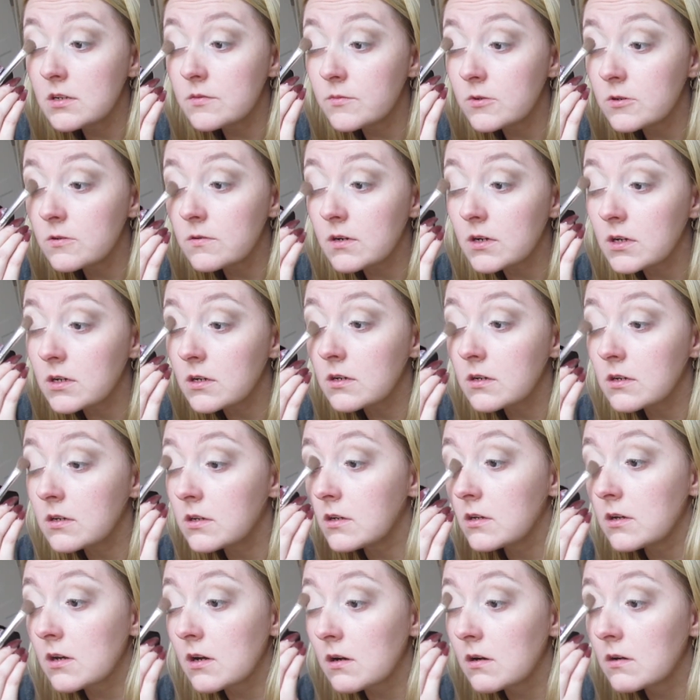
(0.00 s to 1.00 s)
more right in
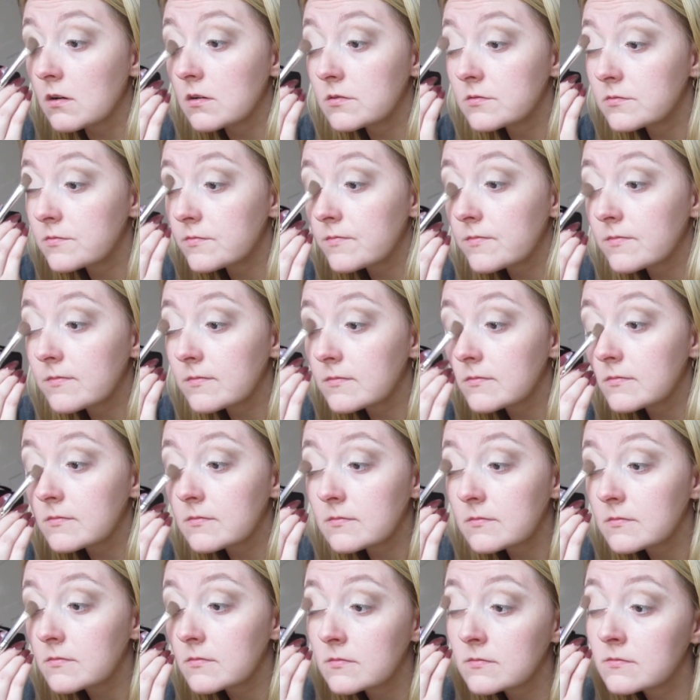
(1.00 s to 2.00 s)
here.
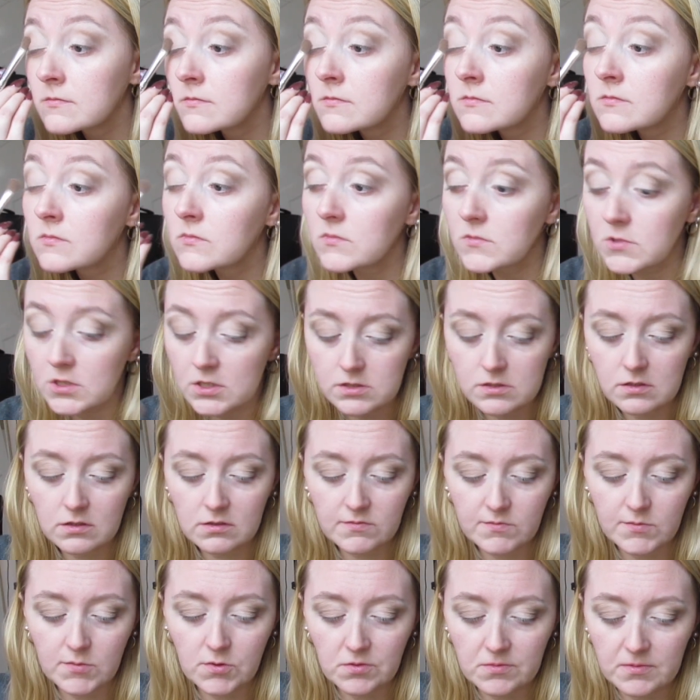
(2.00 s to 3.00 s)
Just to
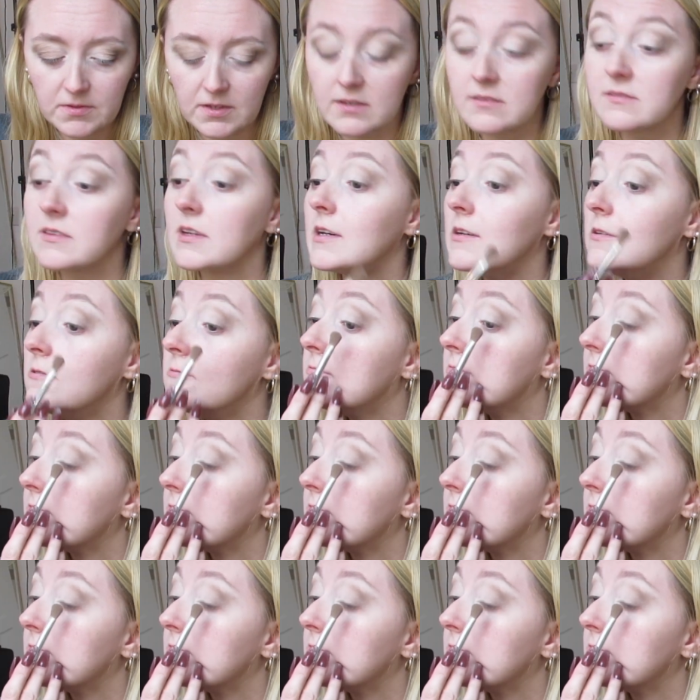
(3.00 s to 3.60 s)
smooth things out.